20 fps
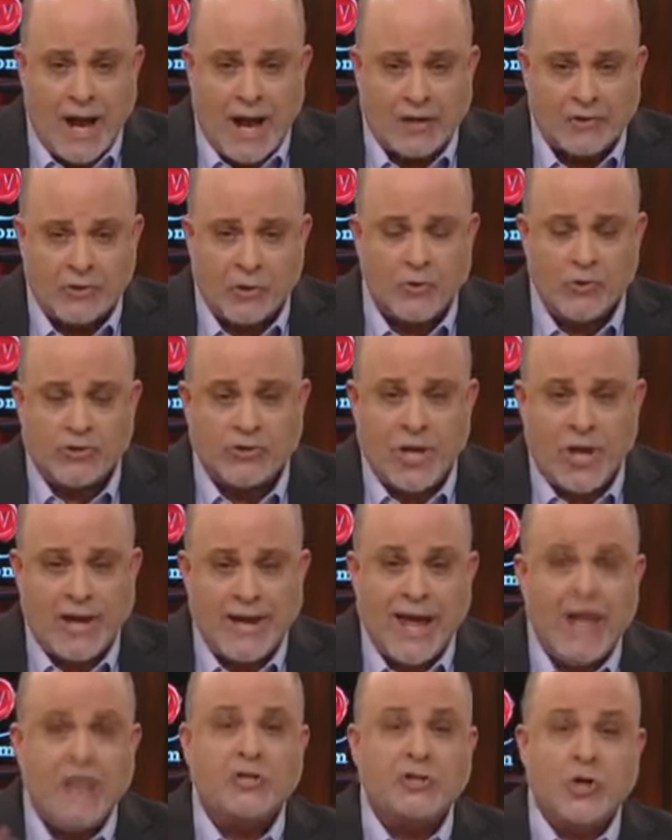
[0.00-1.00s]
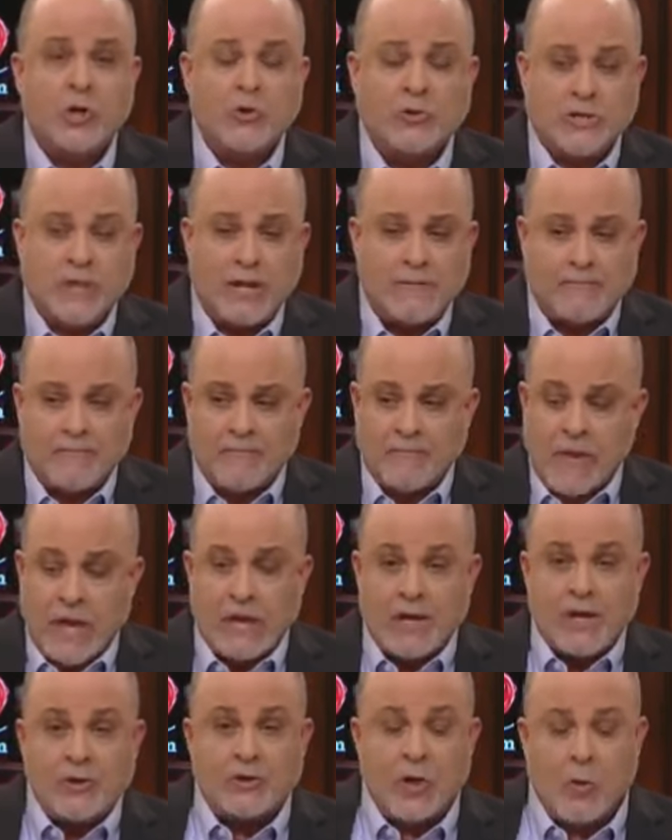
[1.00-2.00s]
House who said, hey, Susan,
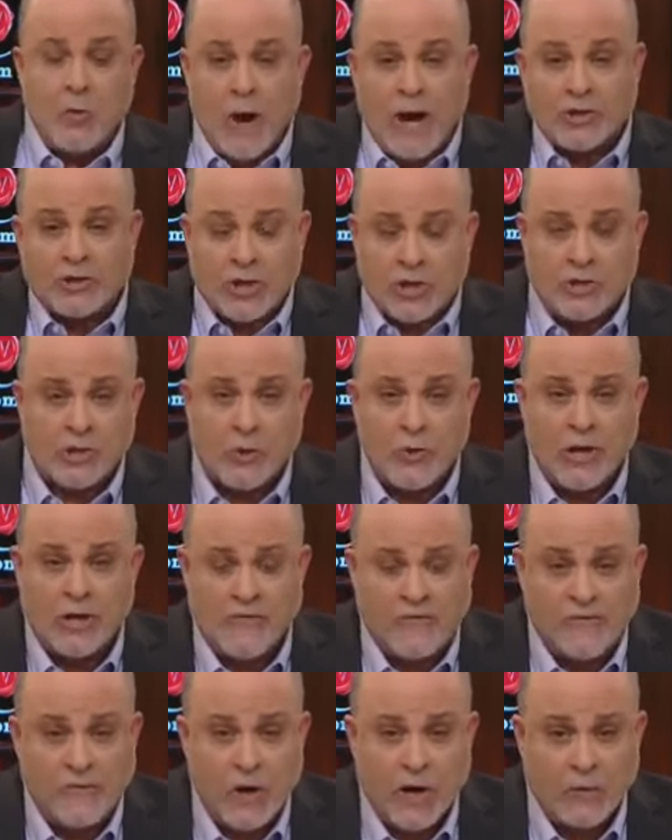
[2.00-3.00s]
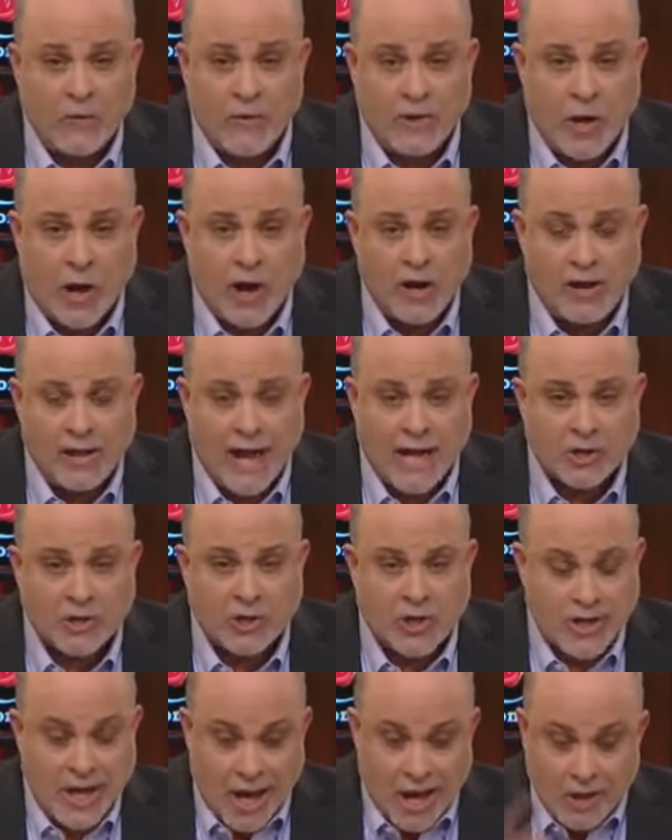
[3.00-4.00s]
the Russians are interfering with our
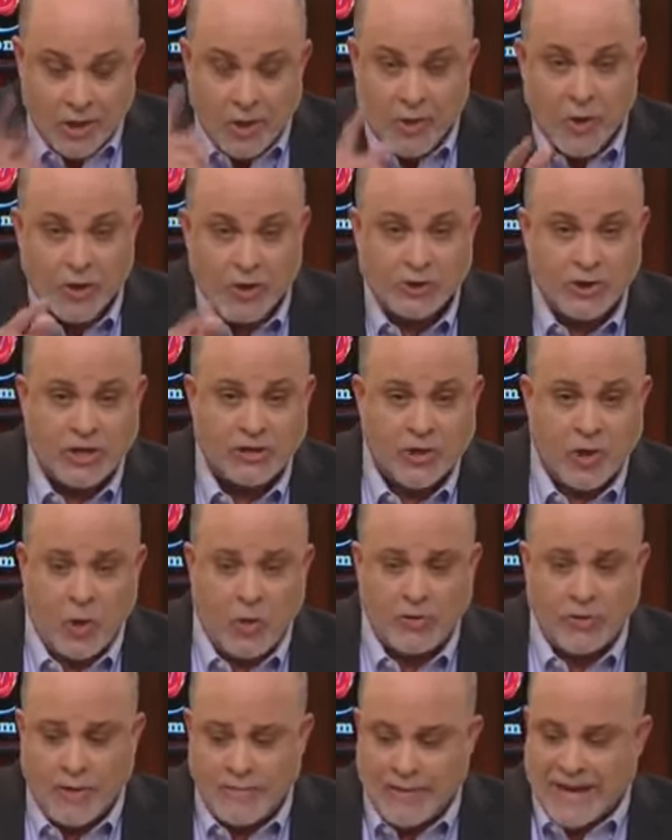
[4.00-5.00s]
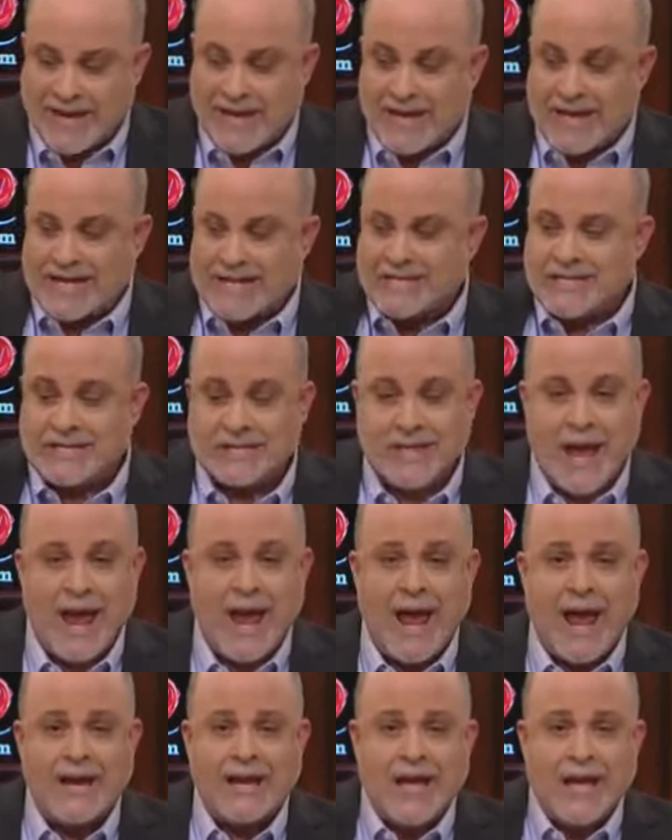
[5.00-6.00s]
election. And you know what she told them?
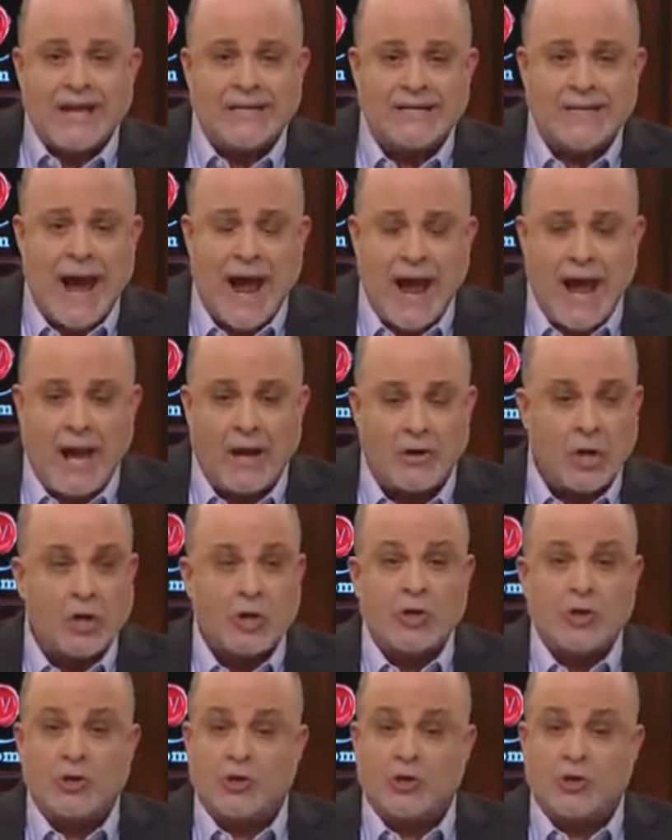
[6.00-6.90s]
Stand down.